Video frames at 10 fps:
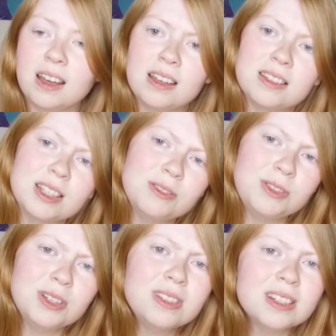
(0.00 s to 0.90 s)
it's
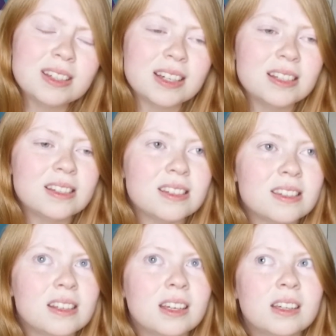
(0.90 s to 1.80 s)
confusing
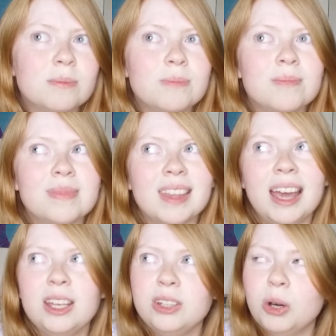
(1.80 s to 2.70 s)
because
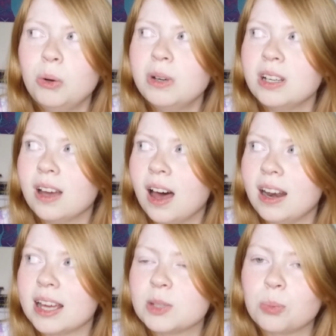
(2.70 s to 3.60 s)
I know what
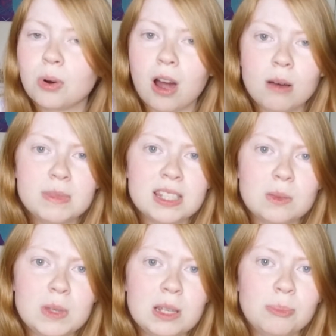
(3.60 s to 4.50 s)
God has
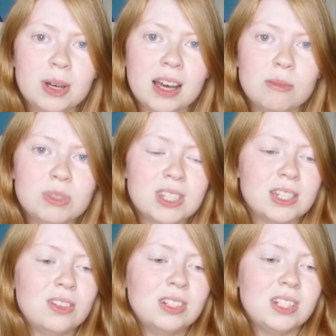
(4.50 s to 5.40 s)
promised me, but I'm
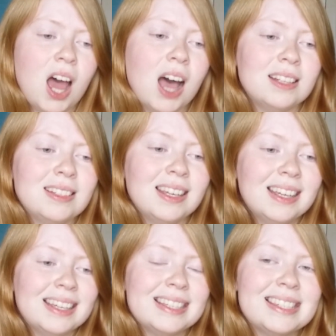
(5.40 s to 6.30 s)
still not
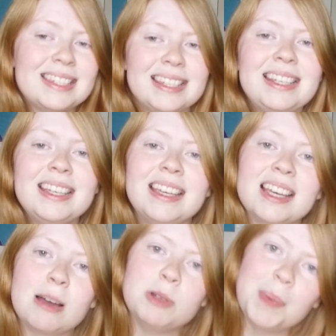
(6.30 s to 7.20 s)
seeing
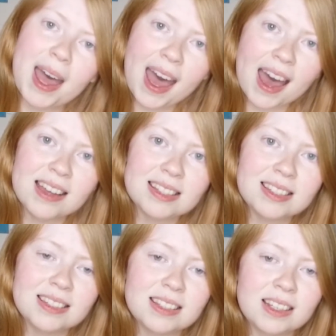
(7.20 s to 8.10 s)
it come to
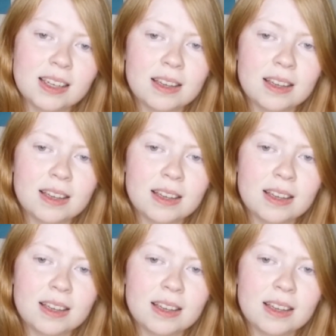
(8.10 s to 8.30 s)
pass.